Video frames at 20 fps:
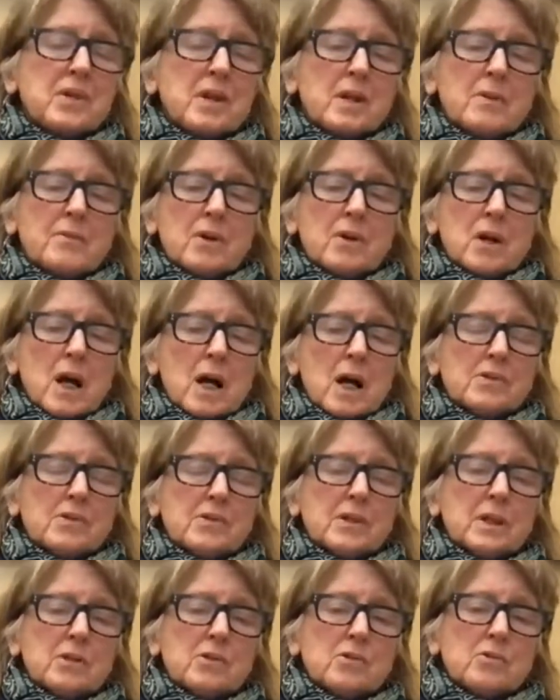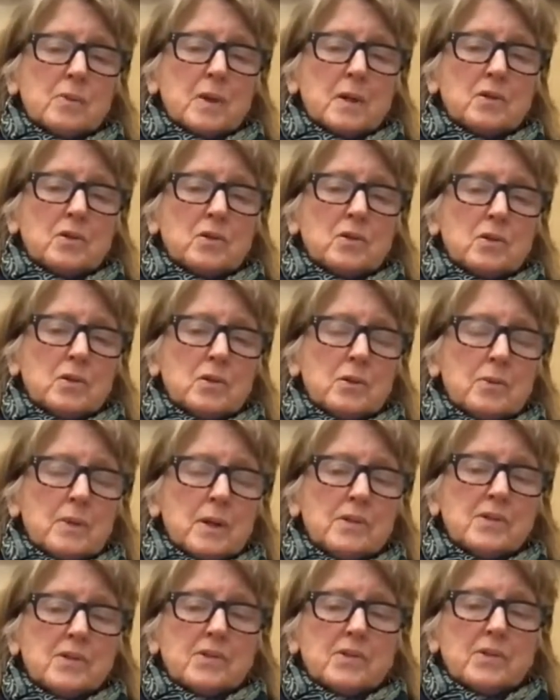of our housing is rental, the
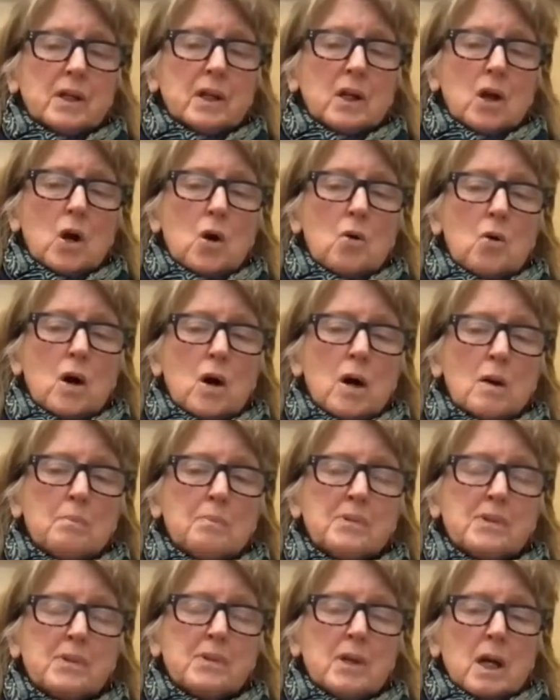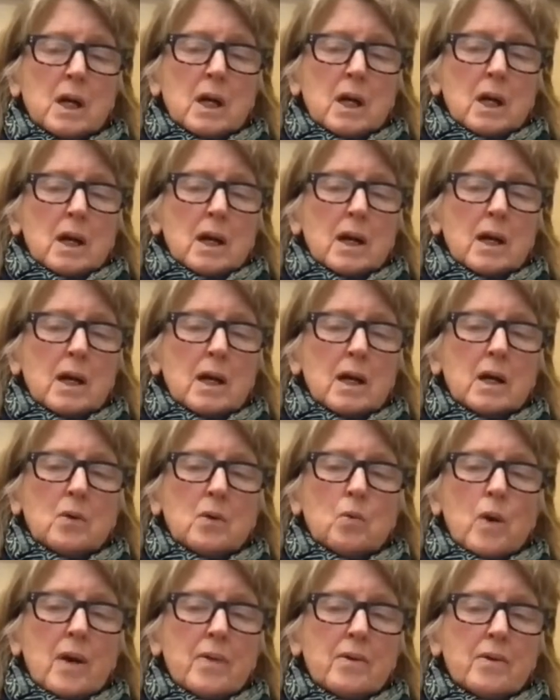rest is in co-ops. And
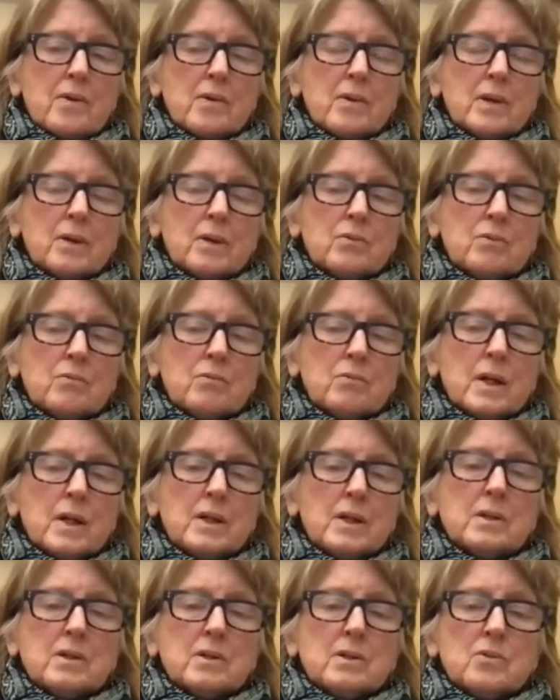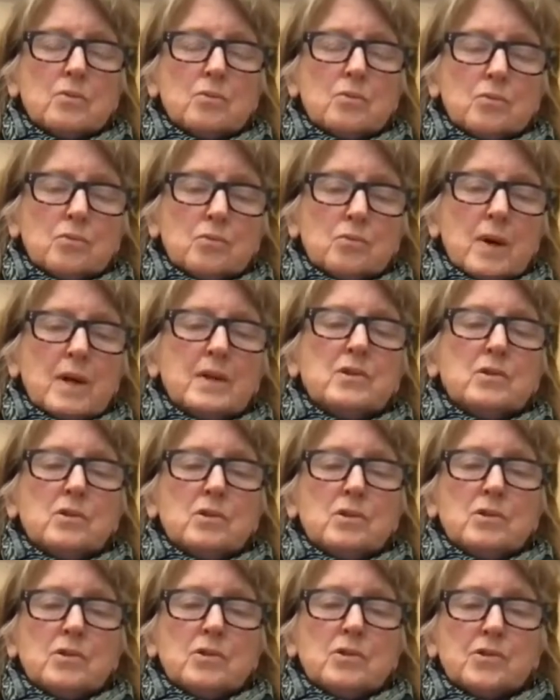whether in
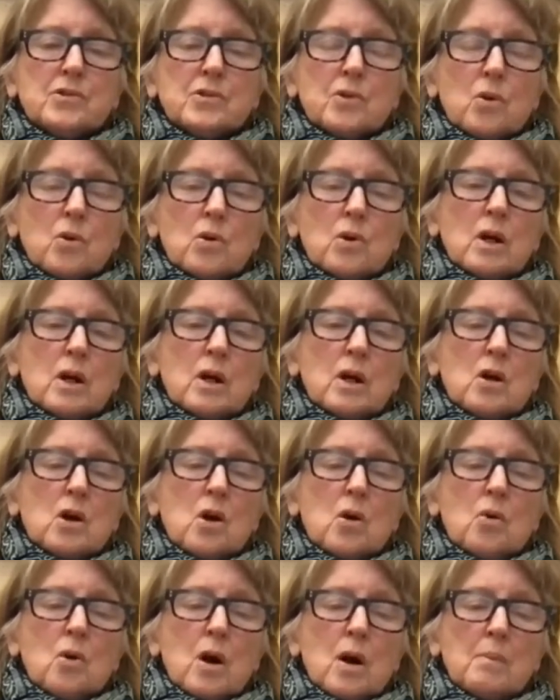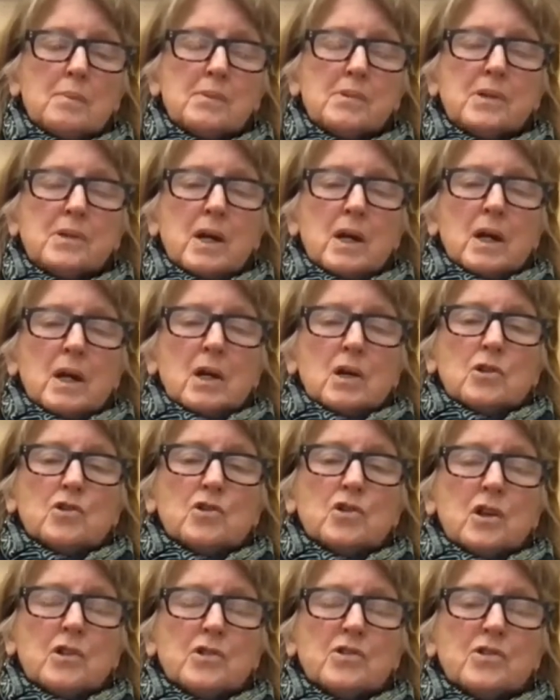rentals or in co-ops,
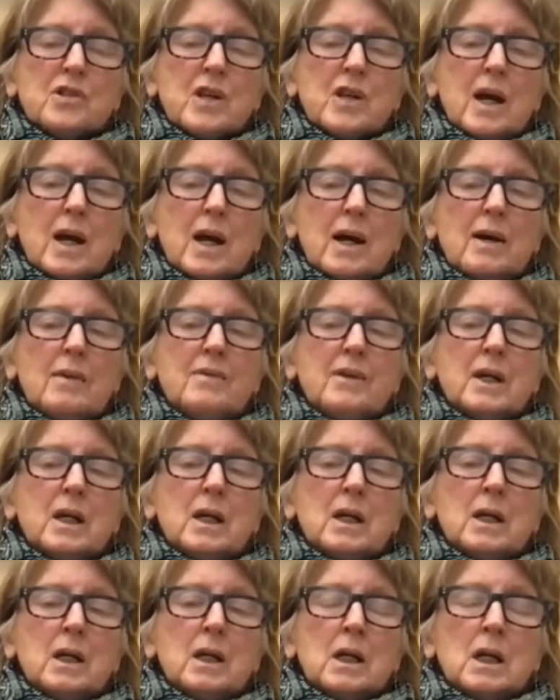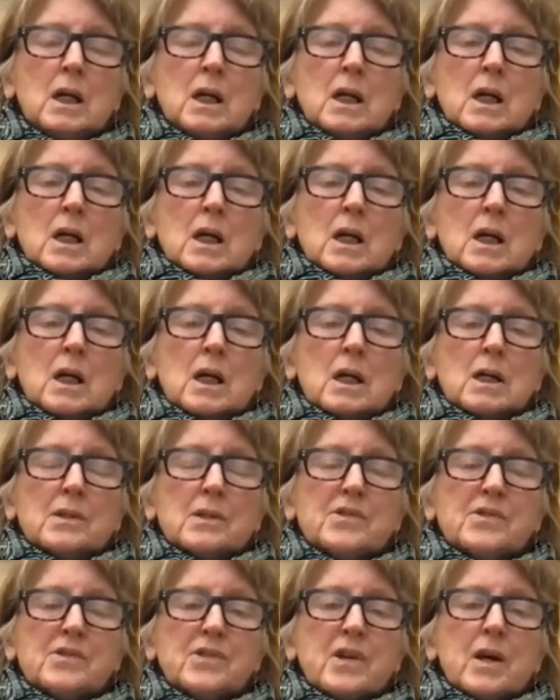just having
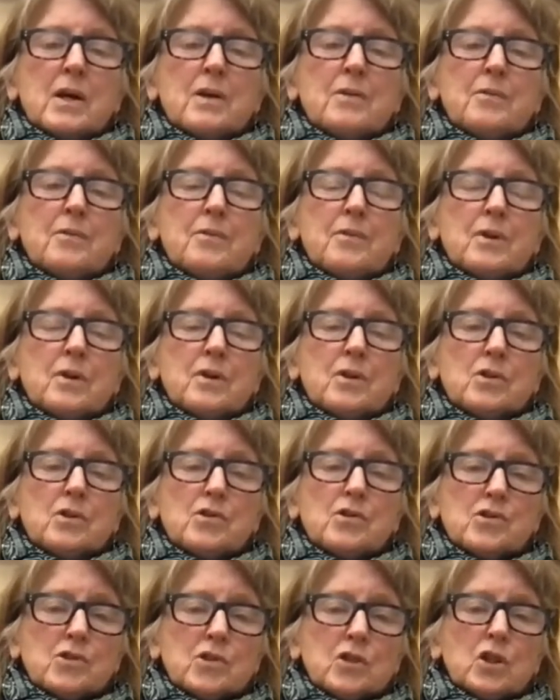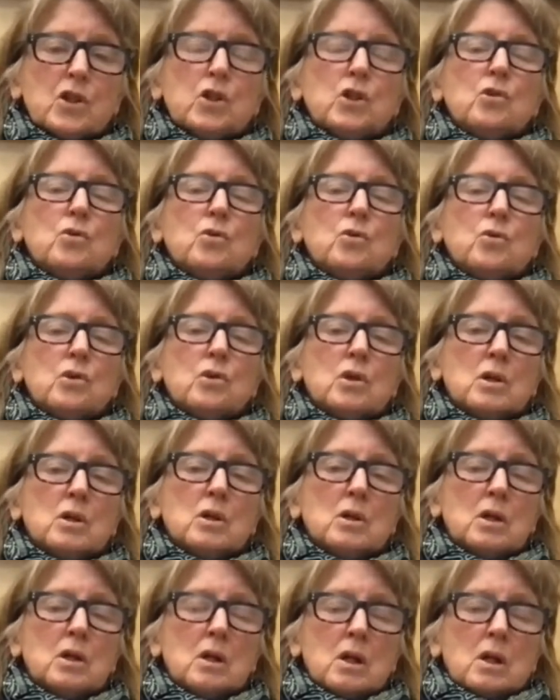safe,
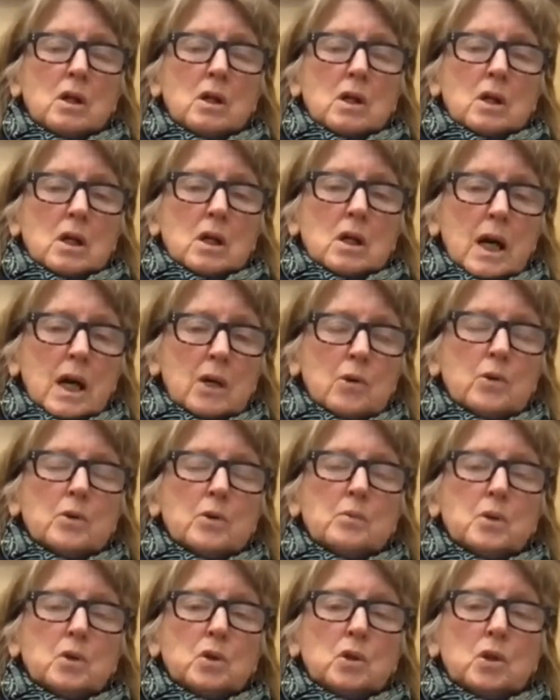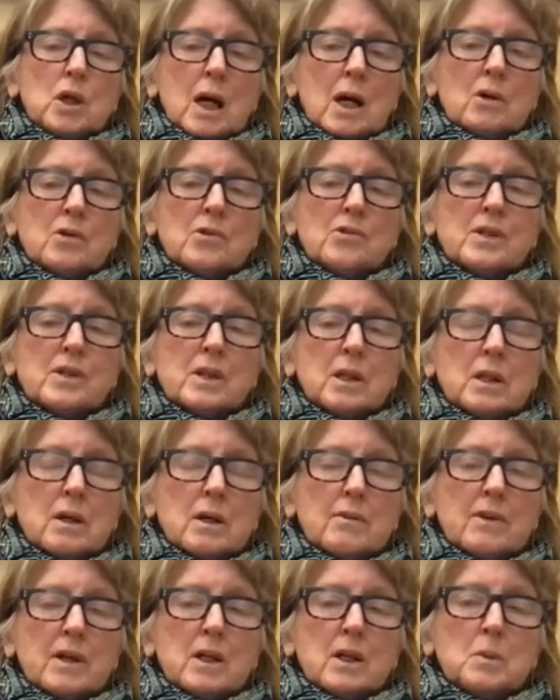secure, equitable housing
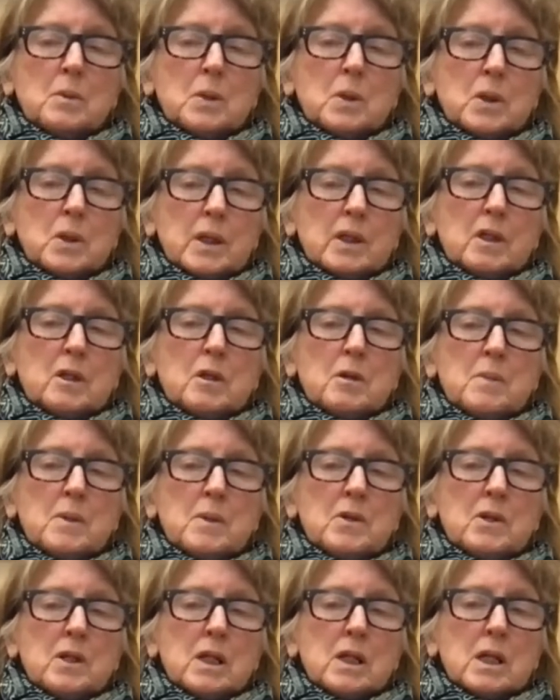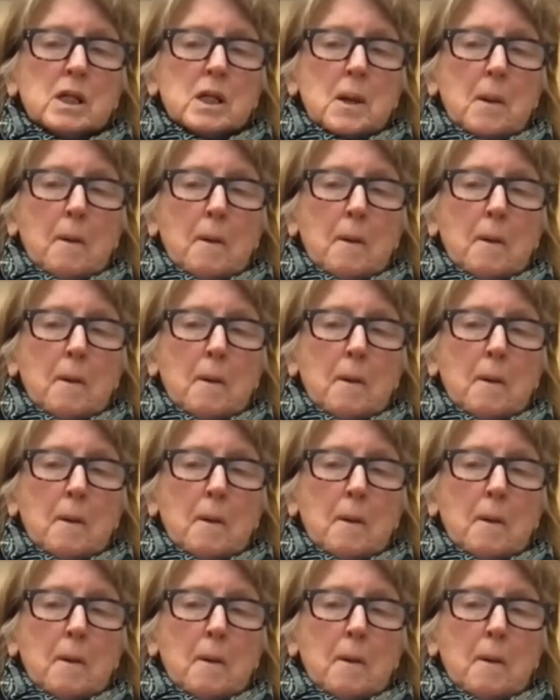available in a community,